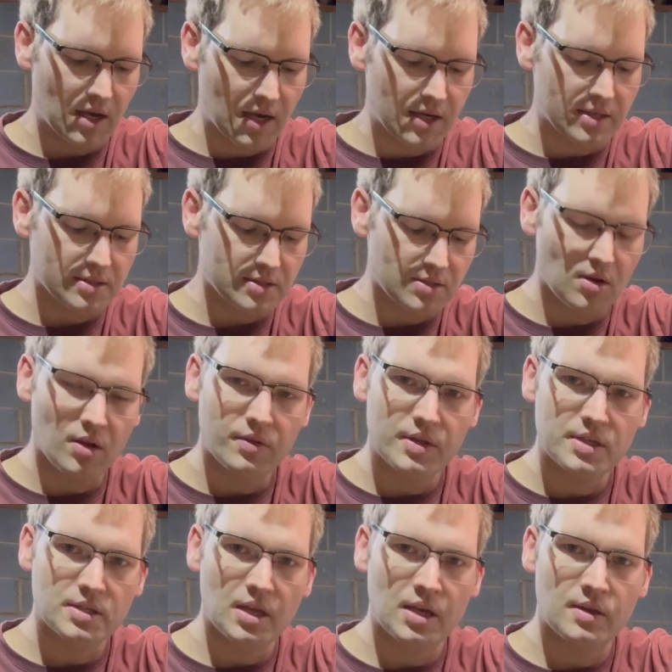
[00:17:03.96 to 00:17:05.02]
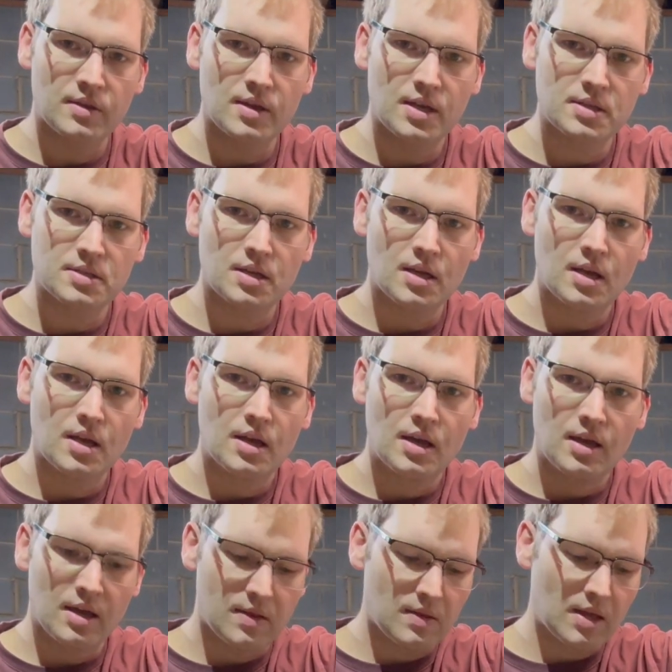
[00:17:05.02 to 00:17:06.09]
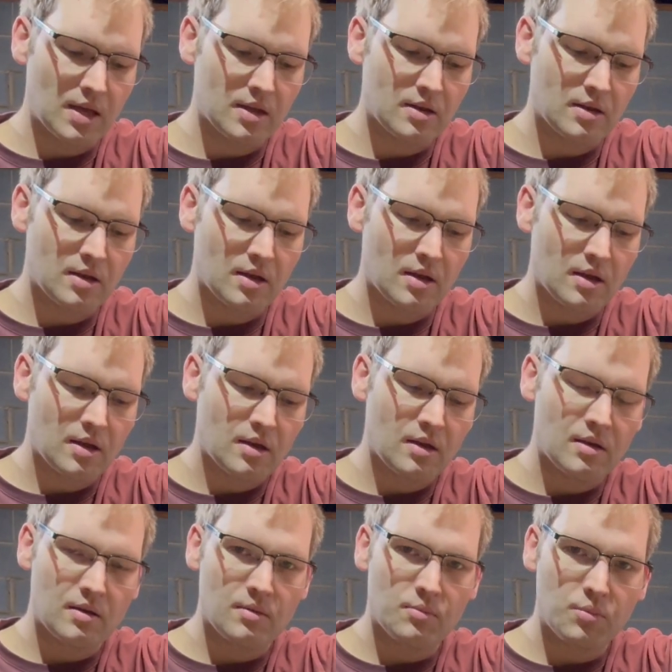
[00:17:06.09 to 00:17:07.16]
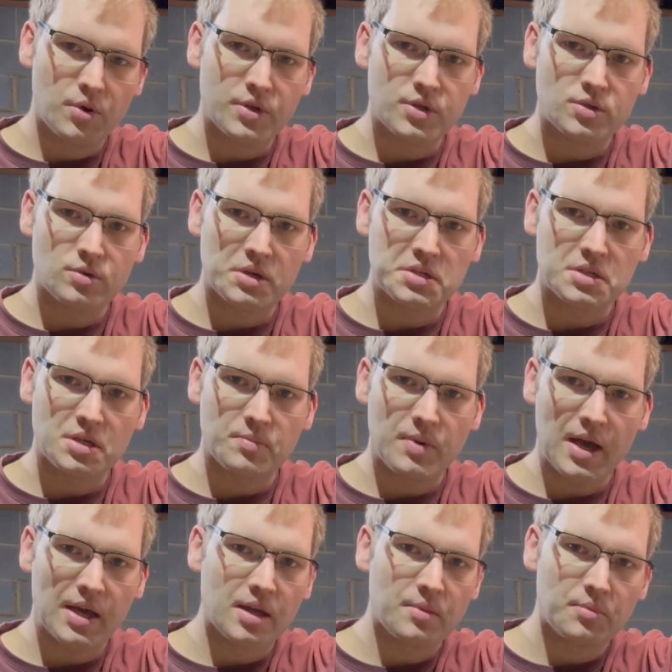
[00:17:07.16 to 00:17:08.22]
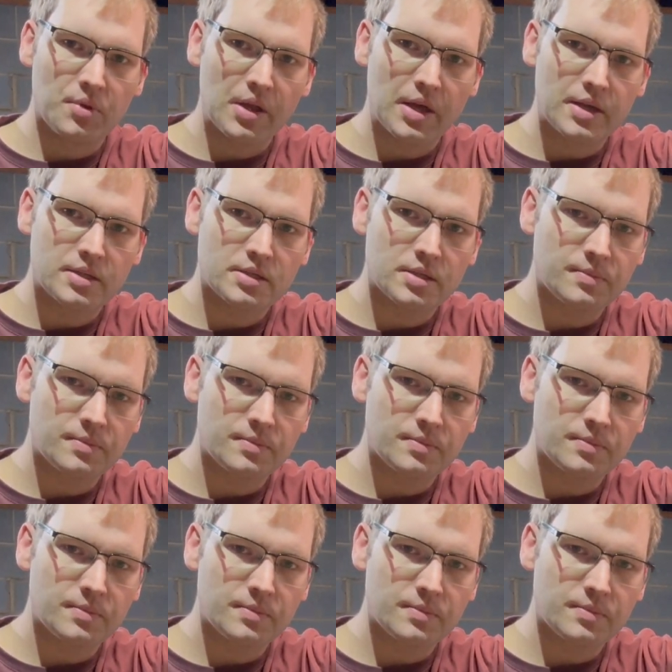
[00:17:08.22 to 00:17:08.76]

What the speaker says: I installed this like this and then put the joystick back in place.